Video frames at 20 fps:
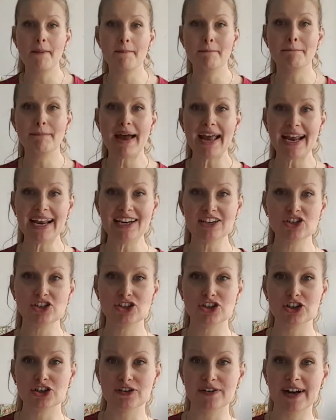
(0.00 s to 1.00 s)
made
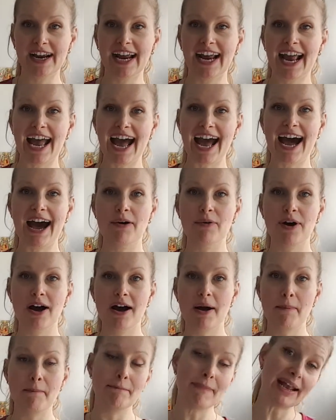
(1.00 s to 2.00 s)
during
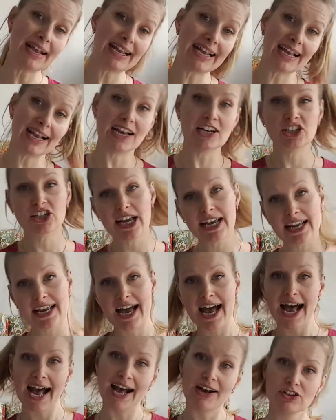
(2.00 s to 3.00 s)
our making a
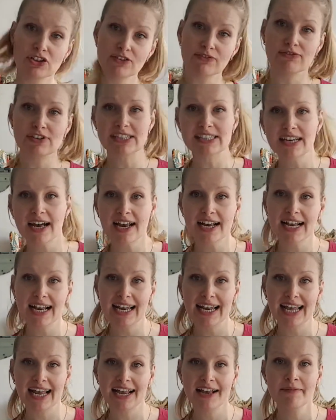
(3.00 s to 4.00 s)
shaker out of
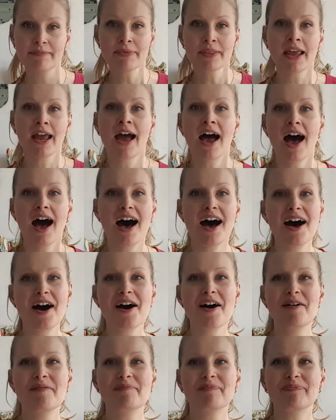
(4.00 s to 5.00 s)
recycling
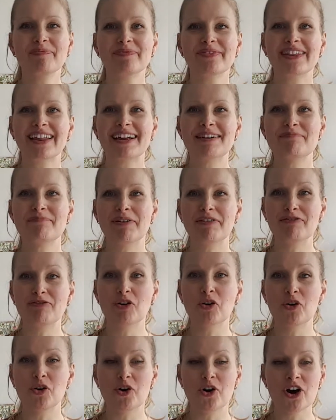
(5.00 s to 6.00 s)

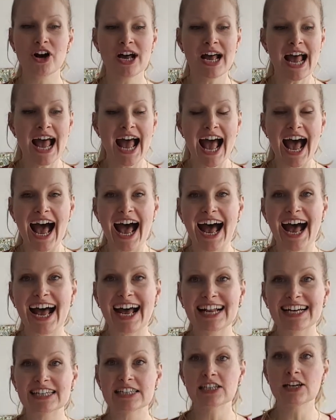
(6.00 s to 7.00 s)
before,
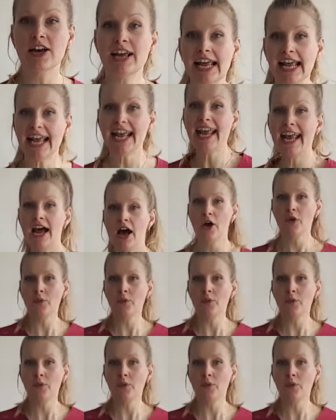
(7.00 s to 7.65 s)
and here